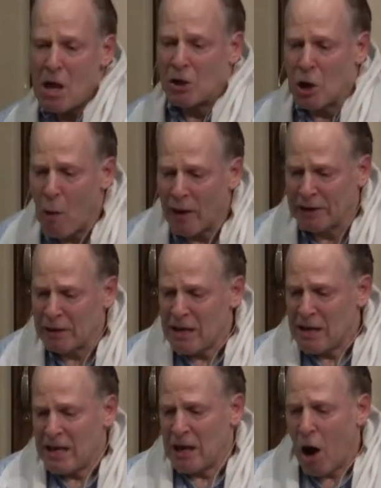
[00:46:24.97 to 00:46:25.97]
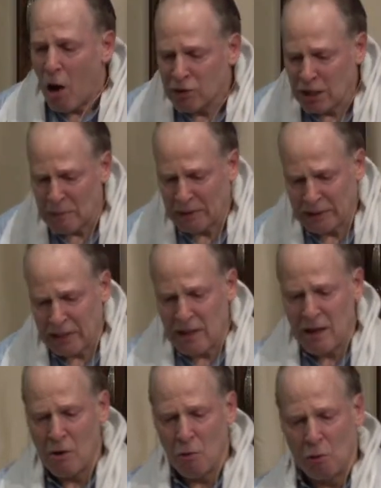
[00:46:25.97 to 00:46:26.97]
knowing it ultimately
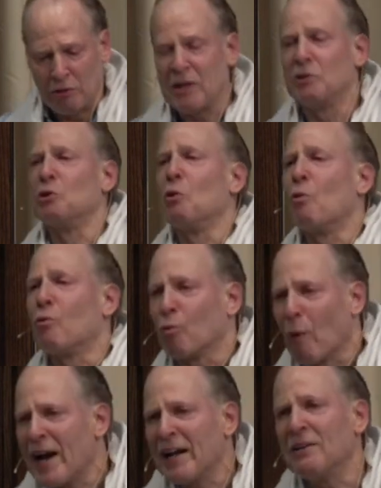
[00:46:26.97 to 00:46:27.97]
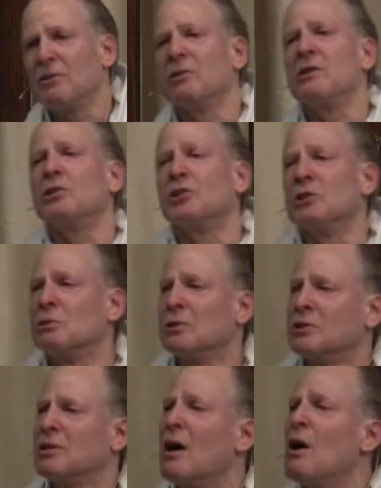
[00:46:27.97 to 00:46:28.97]
will lead you right into
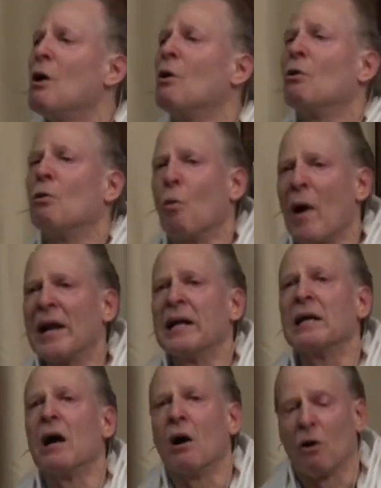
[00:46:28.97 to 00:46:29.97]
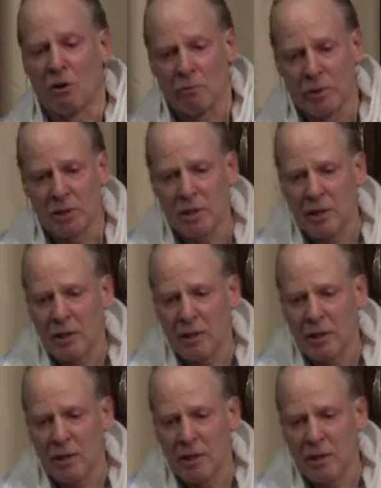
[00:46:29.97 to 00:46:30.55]
Yeshua's waiting arms.